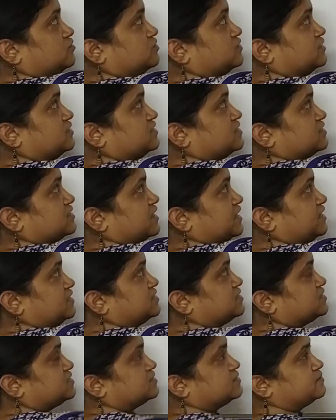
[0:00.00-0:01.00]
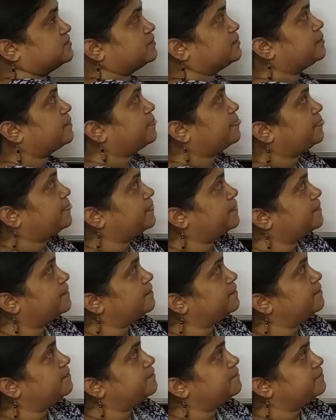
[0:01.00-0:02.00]
this gets,
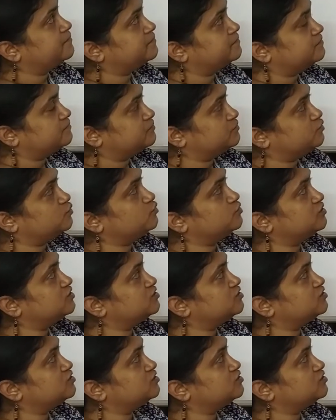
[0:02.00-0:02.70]
root